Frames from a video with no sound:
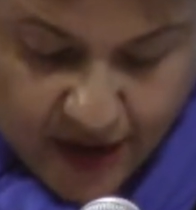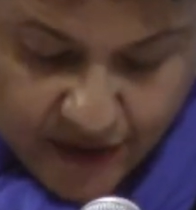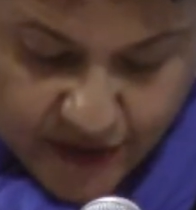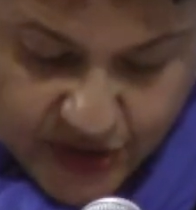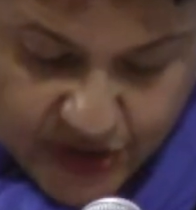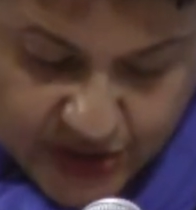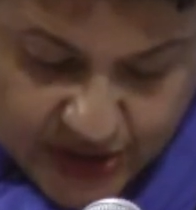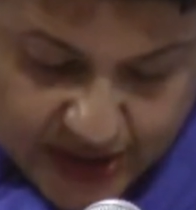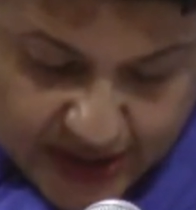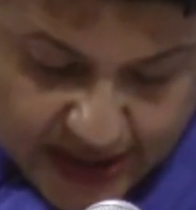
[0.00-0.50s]

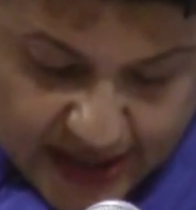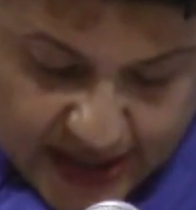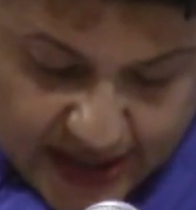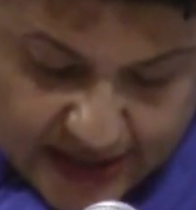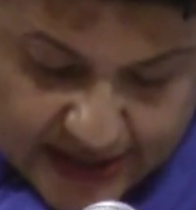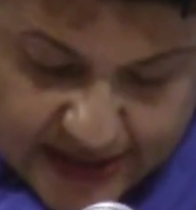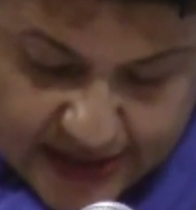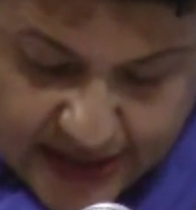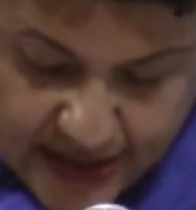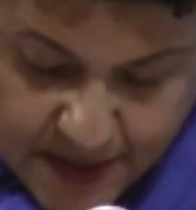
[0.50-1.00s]
every shut-eye
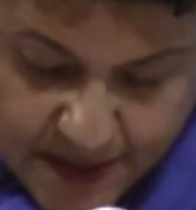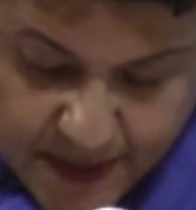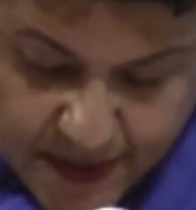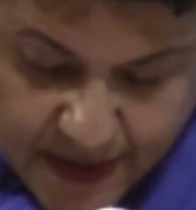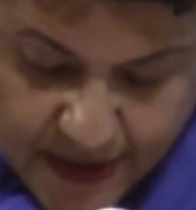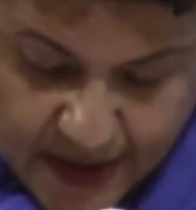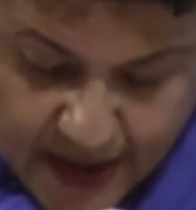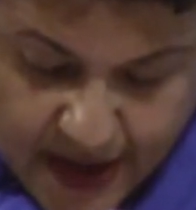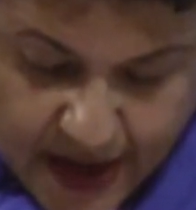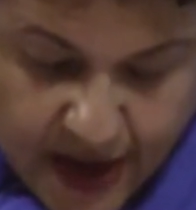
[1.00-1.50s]
ain't sleep,
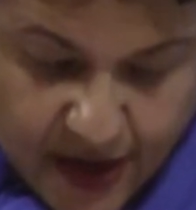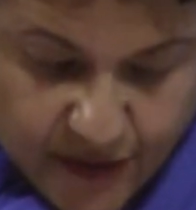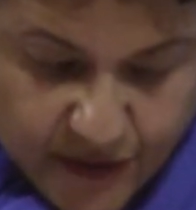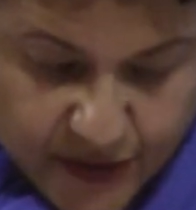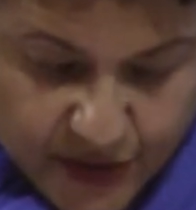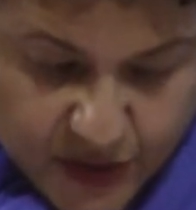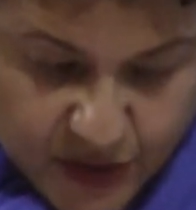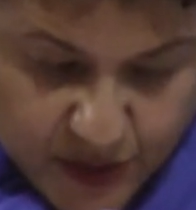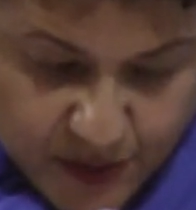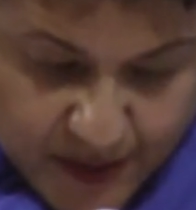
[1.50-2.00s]

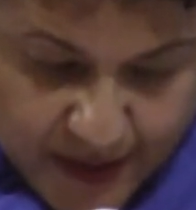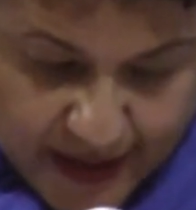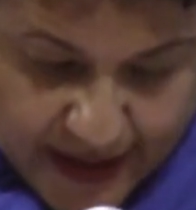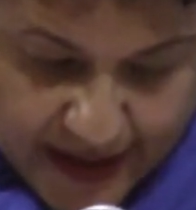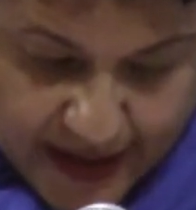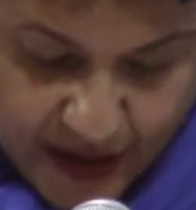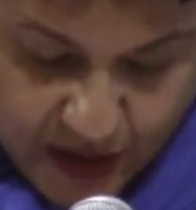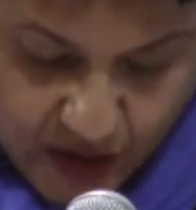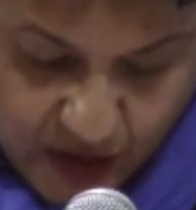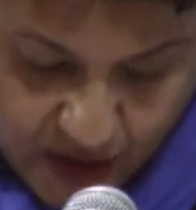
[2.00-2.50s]
every goodbye
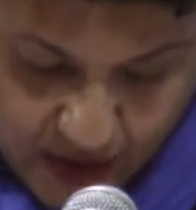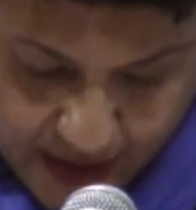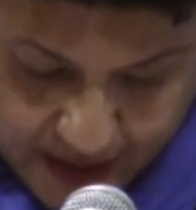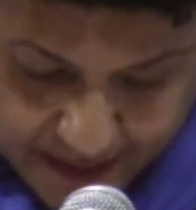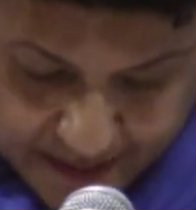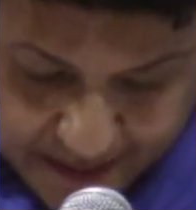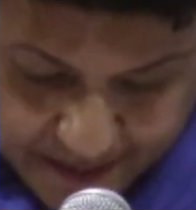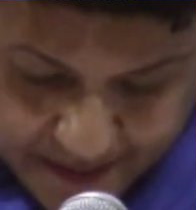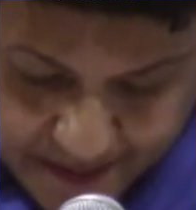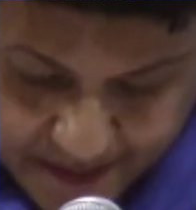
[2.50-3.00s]
ain't gone.